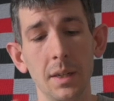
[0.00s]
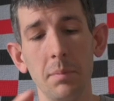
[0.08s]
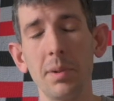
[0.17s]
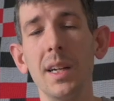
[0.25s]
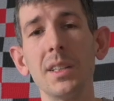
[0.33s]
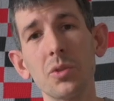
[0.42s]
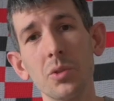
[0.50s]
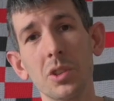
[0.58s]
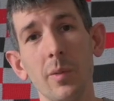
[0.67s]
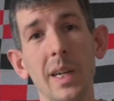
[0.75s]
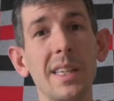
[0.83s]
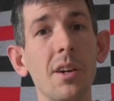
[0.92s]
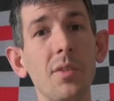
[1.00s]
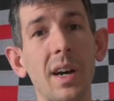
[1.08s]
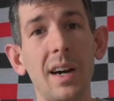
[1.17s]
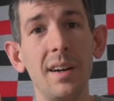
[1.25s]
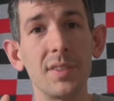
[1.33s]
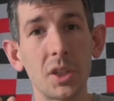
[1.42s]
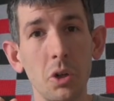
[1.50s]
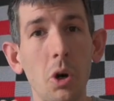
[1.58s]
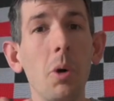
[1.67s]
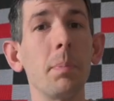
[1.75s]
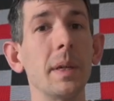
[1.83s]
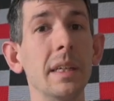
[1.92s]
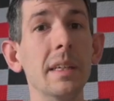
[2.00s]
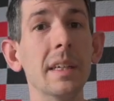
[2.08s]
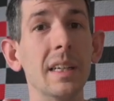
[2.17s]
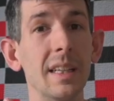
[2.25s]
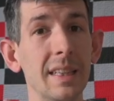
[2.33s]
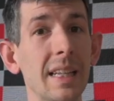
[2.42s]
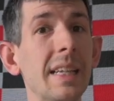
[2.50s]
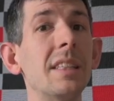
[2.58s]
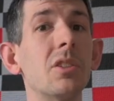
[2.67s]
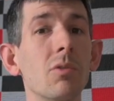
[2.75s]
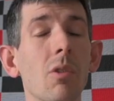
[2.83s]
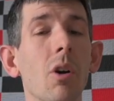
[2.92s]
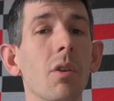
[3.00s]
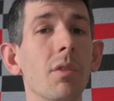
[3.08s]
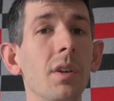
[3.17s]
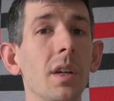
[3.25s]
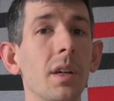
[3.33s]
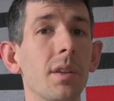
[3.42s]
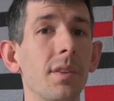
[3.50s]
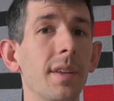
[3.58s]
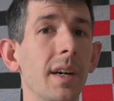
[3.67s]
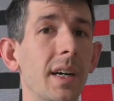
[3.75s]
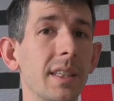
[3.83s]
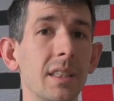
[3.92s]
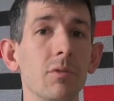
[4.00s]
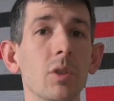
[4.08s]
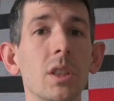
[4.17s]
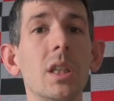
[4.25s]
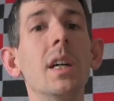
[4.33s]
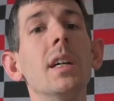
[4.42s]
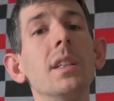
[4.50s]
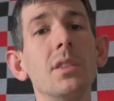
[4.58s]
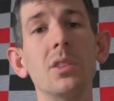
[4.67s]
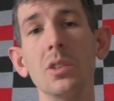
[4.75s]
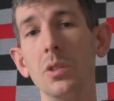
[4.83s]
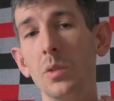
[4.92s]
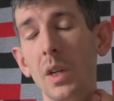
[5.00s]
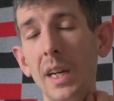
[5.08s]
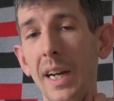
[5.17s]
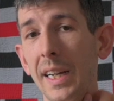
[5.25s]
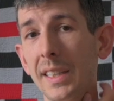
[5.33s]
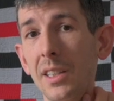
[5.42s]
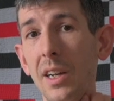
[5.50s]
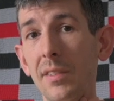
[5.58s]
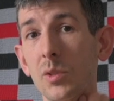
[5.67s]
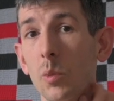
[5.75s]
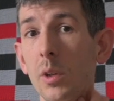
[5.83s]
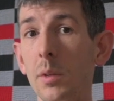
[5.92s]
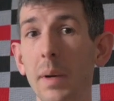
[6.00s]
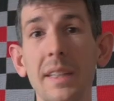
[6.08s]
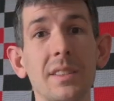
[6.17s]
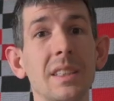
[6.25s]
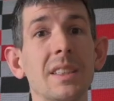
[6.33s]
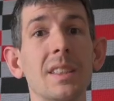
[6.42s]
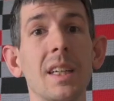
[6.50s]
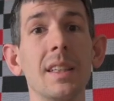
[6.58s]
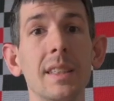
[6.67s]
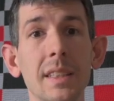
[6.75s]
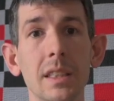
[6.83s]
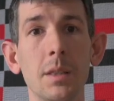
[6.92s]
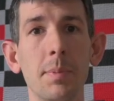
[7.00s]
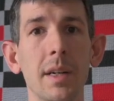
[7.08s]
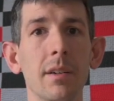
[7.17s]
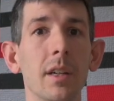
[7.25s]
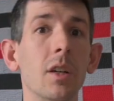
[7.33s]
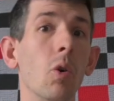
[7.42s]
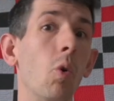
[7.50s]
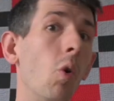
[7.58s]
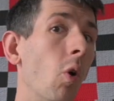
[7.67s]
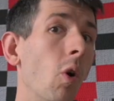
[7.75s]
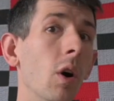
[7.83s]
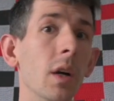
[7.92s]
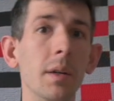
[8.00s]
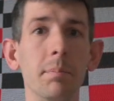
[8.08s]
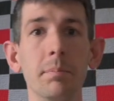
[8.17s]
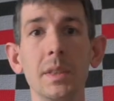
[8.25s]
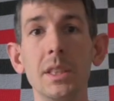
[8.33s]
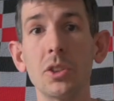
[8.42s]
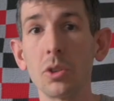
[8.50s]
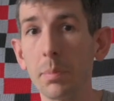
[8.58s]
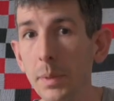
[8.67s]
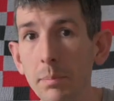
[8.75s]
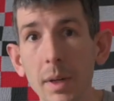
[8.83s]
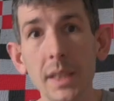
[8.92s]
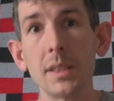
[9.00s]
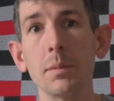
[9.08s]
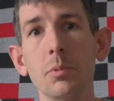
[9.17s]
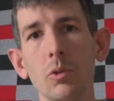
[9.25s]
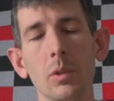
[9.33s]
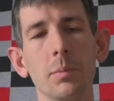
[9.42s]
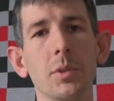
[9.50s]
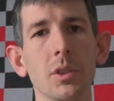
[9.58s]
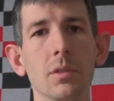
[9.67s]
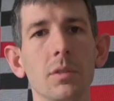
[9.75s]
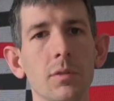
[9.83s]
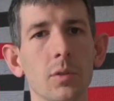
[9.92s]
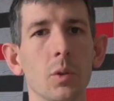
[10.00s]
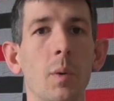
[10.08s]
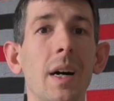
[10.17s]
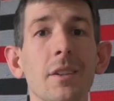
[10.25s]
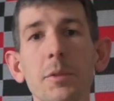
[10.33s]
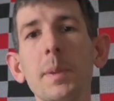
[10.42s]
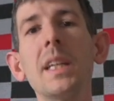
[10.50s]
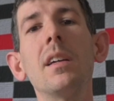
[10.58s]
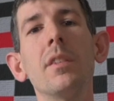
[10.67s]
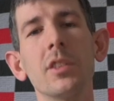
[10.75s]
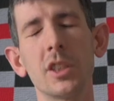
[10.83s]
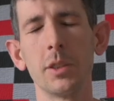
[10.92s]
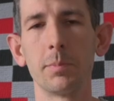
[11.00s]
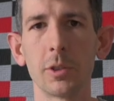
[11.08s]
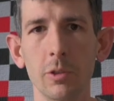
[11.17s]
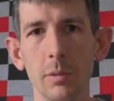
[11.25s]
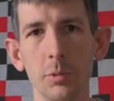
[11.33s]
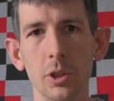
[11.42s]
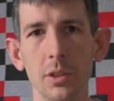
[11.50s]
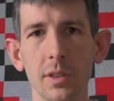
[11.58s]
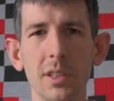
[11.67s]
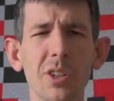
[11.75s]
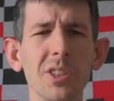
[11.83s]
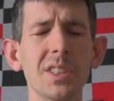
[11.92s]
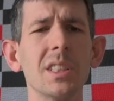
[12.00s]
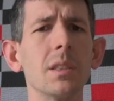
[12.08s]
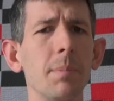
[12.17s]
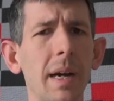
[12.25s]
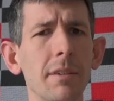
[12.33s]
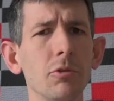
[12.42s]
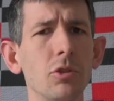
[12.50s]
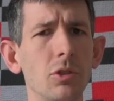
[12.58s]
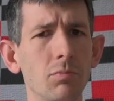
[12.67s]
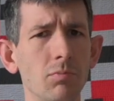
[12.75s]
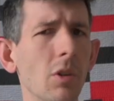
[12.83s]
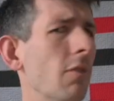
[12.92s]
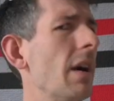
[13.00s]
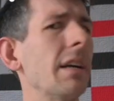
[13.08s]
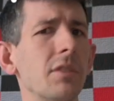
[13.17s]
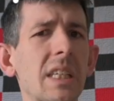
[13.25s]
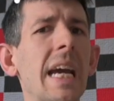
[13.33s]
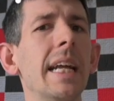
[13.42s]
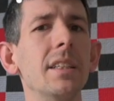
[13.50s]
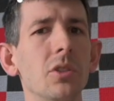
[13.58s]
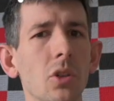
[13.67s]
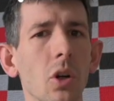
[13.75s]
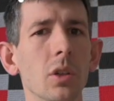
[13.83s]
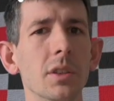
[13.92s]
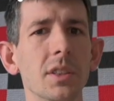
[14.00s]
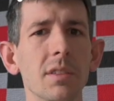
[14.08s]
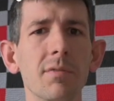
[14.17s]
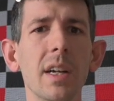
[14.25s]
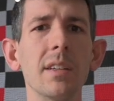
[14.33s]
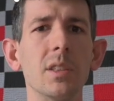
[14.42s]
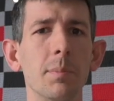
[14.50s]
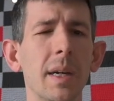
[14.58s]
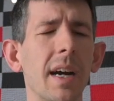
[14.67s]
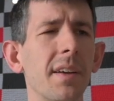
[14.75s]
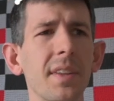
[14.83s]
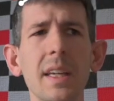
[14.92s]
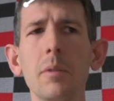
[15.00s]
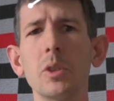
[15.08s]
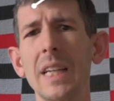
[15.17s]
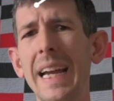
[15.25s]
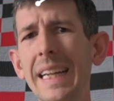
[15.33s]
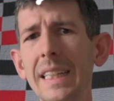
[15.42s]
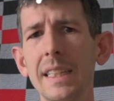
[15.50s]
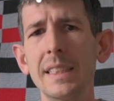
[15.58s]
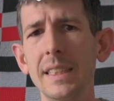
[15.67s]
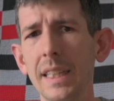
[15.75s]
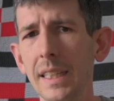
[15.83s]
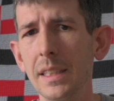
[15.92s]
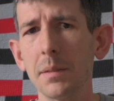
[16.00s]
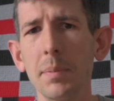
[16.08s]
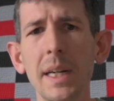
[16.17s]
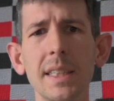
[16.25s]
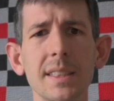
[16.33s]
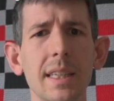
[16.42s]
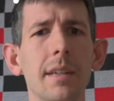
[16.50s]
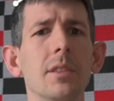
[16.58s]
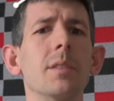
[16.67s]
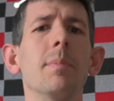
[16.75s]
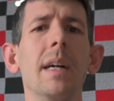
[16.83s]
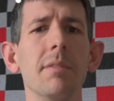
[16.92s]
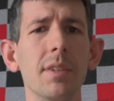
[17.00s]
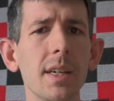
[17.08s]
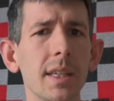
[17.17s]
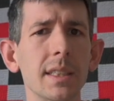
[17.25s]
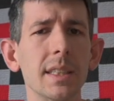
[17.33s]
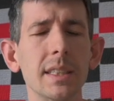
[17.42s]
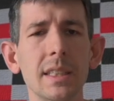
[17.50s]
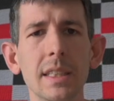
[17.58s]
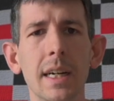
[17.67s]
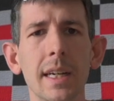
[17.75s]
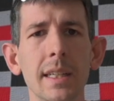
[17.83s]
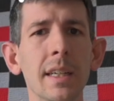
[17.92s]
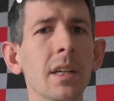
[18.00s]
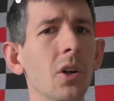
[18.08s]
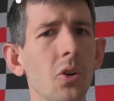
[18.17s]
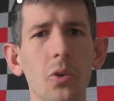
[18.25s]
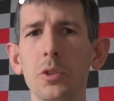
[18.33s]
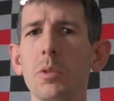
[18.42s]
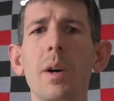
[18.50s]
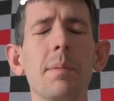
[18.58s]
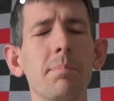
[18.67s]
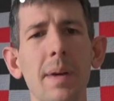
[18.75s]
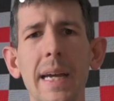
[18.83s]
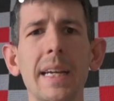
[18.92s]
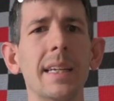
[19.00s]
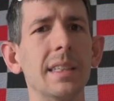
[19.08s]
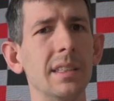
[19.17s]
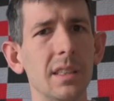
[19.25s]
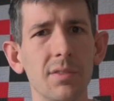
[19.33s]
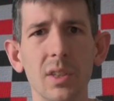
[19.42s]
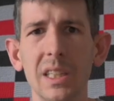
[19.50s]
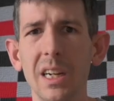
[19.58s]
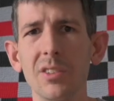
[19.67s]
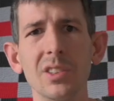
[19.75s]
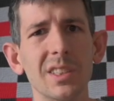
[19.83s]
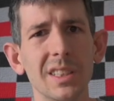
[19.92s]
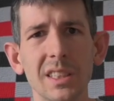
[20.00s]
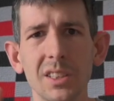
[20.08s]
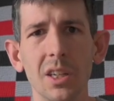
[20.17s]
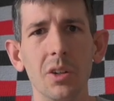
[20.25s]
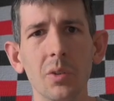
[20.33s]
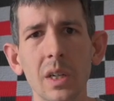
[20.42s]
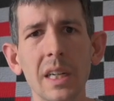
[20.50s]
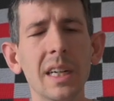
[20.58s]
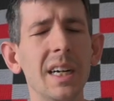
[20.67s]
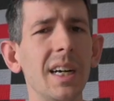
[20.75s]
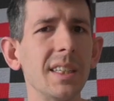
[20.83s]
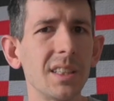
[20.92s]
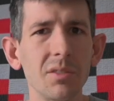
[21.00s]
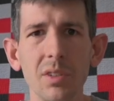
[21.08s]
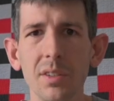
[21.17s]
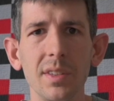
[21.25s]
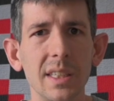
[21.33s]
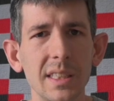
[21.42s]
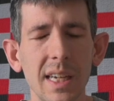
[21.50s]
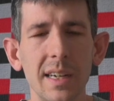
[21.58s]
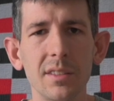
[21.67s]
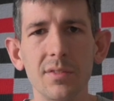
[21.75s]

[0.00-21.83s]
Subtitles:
Plus also, I know that I have a copy later on that I can return to. I don't have to worry about it suddenly disappearing or me stopping my subscription for a while. Speaking of the subscription, the cost is about around $10. It varies a bit. I think it was $8.99 in the past. Now it's about $9.99. Also, I'm paying in a different currency, so I don't know the exact